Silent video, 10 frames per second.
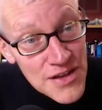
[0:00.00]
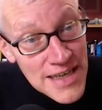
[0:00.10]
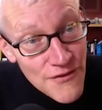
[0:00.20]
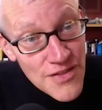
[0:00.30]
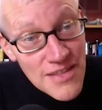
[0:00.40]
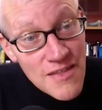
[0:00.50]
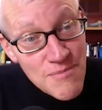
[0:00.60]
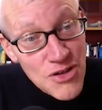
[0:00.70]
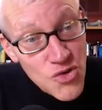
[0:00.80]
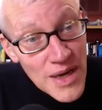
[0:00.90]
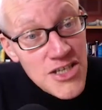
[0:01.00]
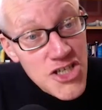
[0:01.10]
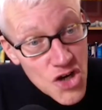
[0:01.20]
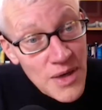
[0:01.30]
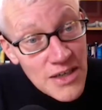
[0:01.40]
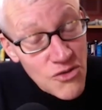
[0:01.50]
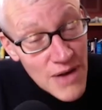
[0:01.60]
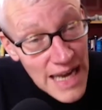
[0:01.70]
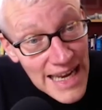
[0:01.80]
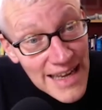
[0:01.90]
that the differences between Jew and
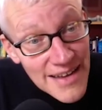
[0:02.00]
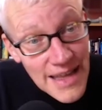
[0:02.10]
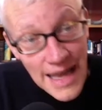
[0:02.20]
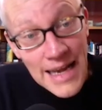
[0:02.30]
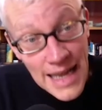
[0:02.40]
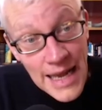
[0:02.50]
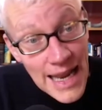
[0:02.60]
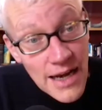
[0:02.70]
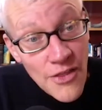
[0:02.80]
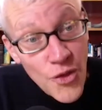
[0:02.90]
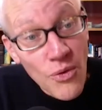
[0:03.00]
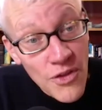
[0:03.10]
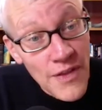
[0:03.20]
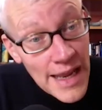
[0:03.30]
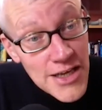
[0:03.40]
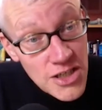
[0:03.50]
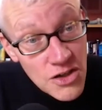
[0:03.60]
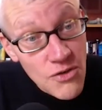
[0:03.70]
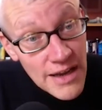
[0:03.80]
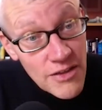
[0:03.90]
Greek, and Hitler thought that the
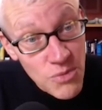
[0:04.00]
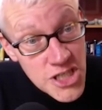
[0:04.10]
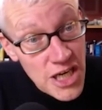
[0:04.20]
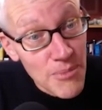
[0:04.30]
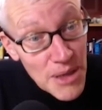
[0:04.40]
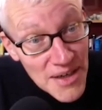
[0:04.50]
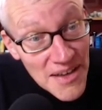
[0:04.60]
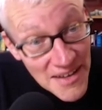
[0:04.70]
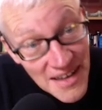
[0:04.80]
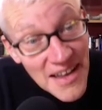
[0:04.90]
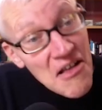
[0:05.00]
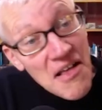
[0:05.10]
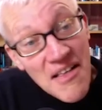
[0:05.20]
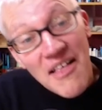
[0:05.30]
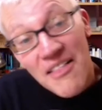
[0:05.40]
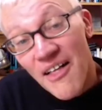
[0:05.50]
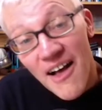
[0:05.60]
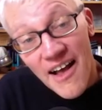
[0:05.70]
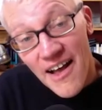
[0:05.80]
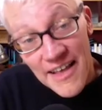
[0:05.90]
ancient Greeks were German,
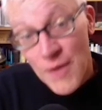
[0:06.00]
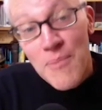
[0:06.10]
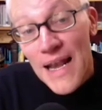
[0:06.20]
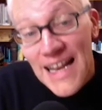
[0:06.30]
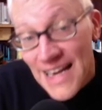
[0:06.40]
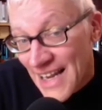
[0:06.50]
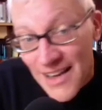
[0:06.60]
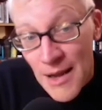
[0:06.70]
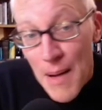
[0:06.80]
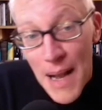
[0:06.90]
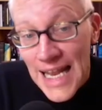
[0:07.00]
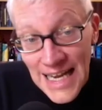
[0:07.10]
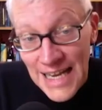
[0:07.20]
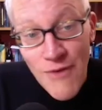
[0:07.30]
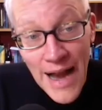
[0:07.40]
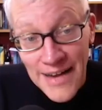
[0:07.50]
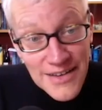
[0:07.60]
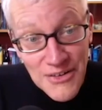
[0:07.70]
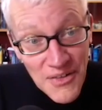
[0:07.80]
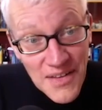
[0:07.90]
is completely
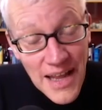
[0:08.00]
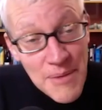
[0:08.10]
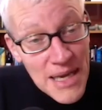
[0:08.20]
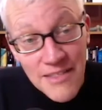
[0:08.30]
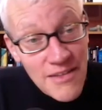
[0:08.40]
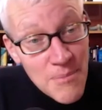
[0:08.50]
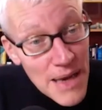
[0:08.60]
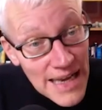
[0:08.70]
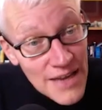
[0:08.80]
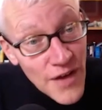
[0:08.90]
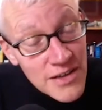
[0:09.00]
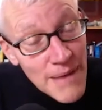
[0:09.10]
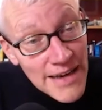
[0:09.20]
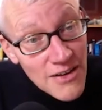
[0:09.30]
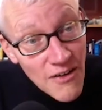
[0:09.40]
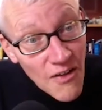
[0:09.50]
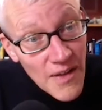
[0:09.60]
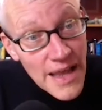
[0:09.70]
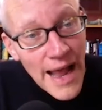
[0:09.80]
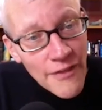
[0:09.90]
radical. I mean, it's completely fundamental.
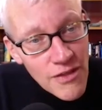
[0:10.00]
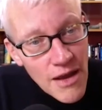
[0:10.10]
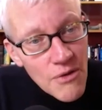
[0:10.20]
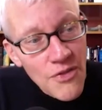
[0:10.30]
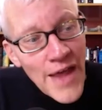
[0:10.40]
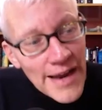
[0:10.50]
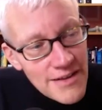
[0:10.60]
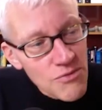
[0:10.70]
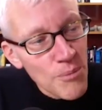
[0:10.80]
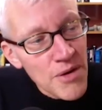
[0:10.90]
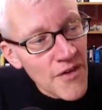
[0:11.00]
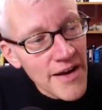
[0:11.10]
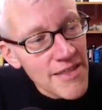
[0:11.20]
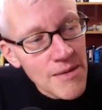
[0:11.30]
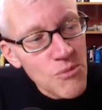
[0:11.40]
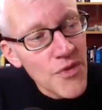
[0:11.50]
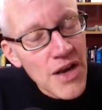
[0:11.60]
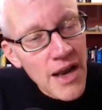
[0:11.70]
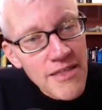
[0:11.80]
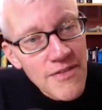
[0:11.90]
And so that is what provides him with
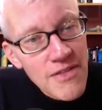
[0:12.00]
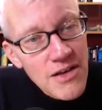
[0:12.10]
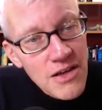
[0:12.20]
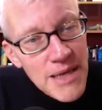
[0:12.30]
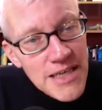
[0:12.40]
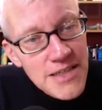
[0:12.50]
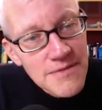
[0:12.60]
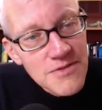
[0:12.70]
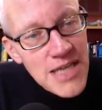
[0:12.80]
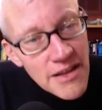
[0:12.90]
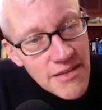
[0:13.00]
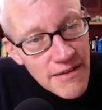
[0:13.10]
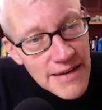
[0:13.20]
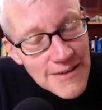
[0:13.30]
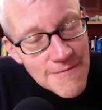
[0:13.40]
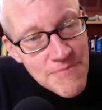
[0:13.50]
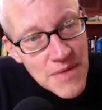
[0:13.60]
the license to commit genocide.